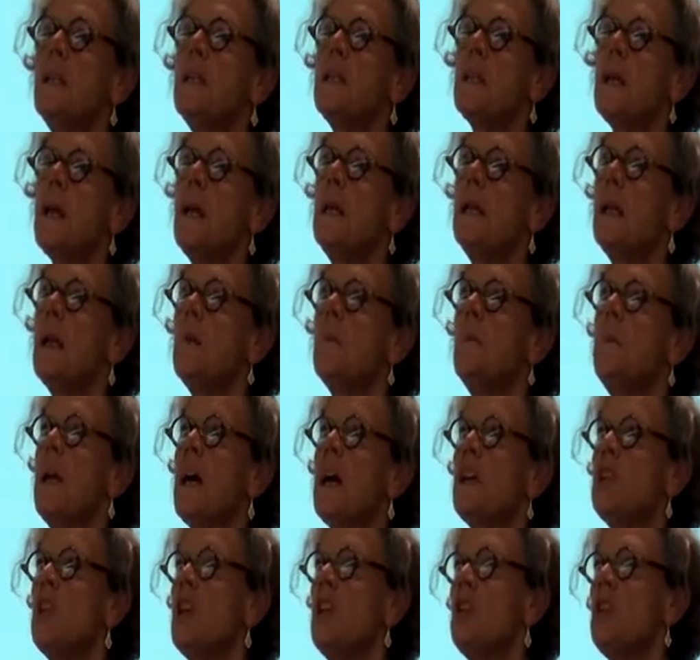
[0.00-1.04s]
and that
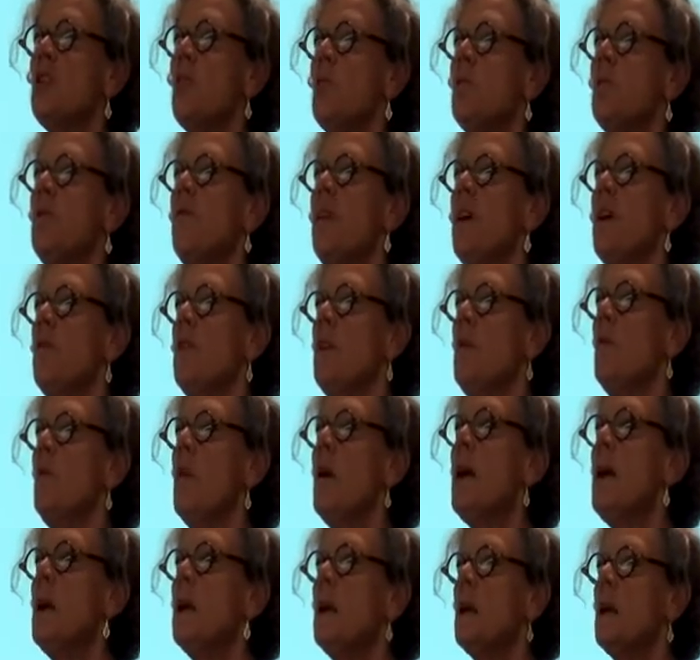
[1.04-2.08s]
Piaget showed very
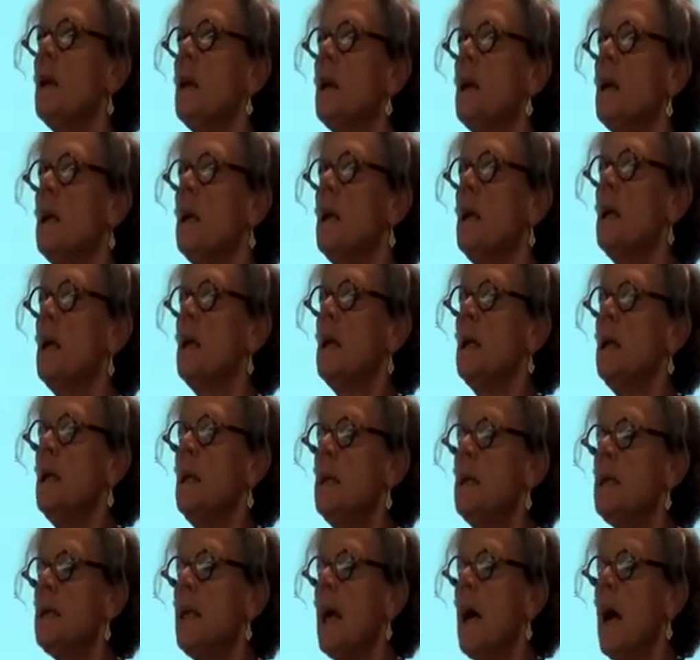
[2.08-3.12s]
well,
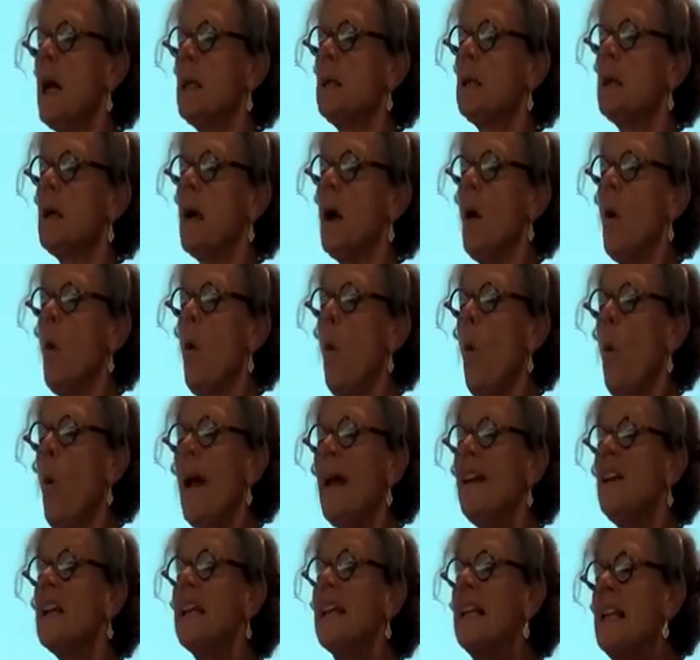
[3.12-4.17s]
is that
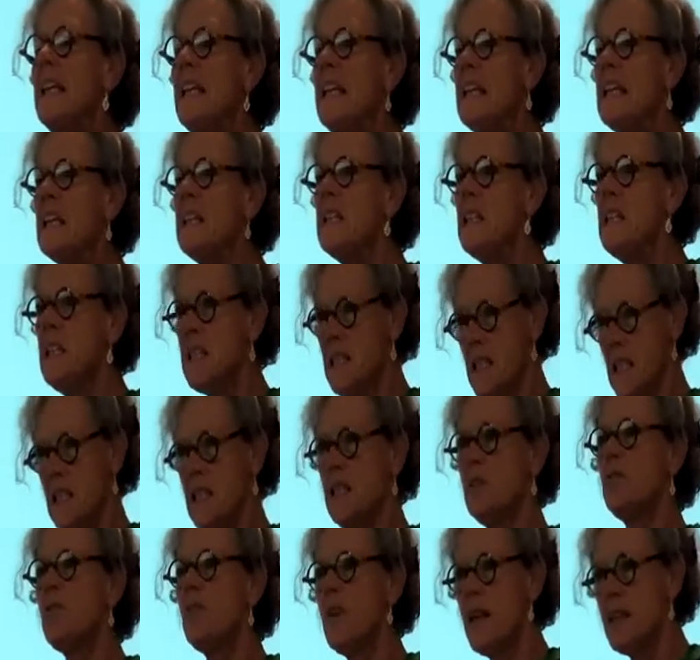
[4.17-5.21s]
when a kid is
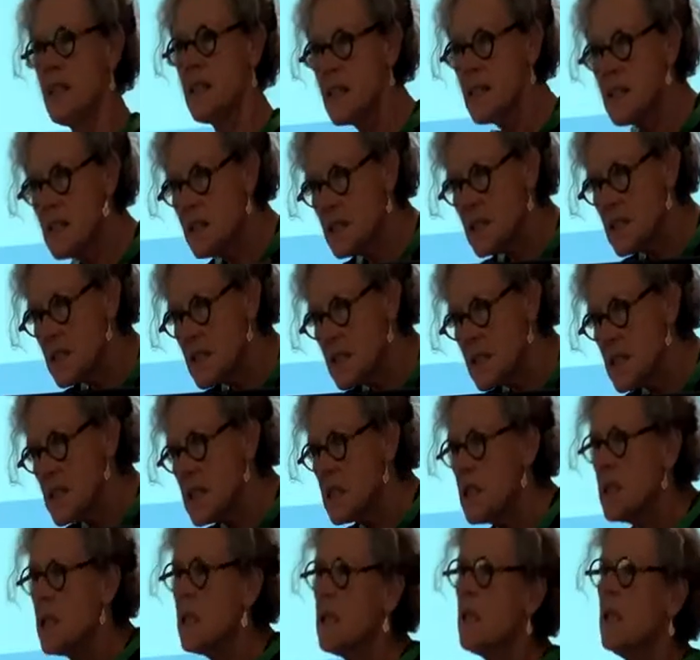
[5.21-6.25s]
interested
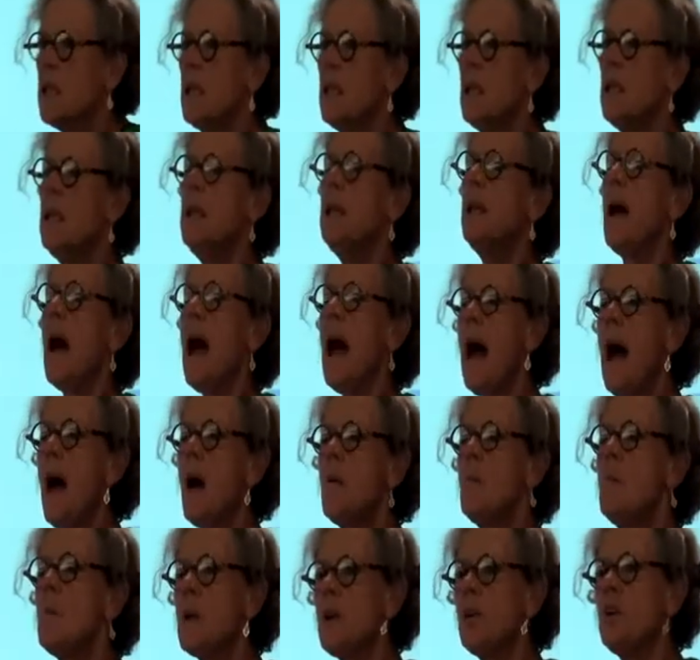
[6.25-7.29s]
in a
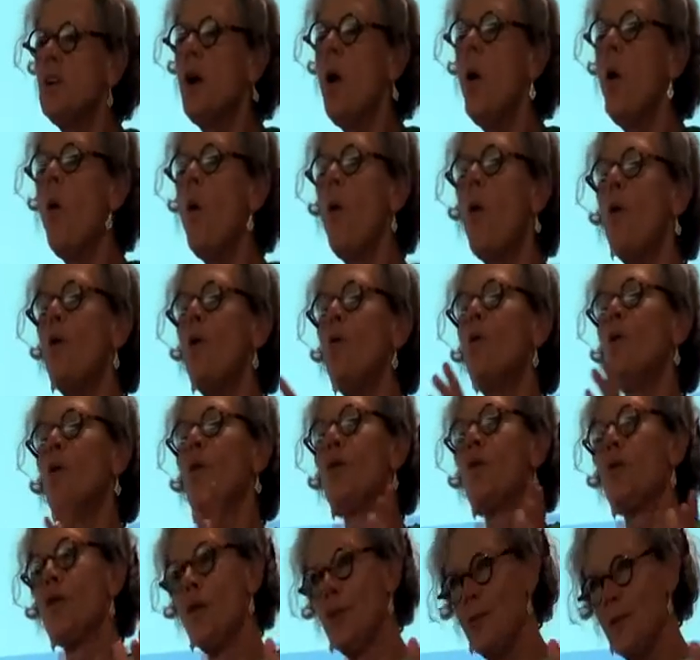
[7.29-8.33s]
hammer, the whole
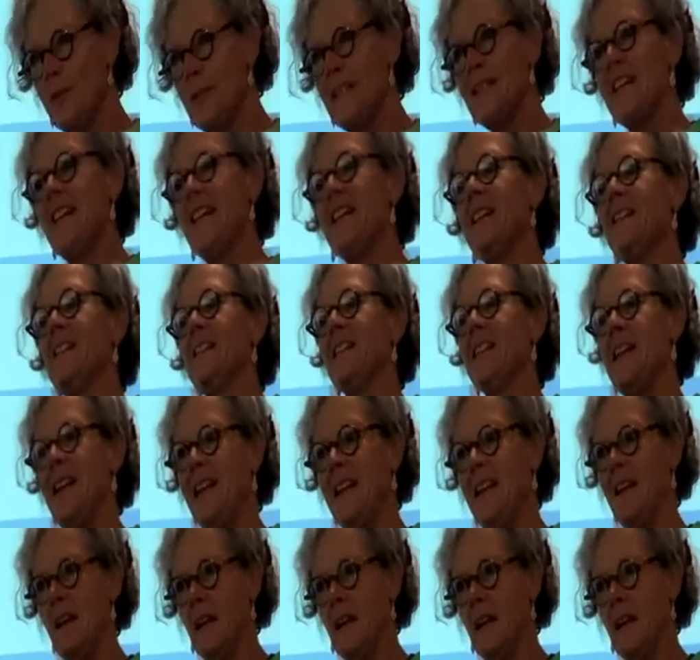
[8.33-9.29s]
world looks like a nail.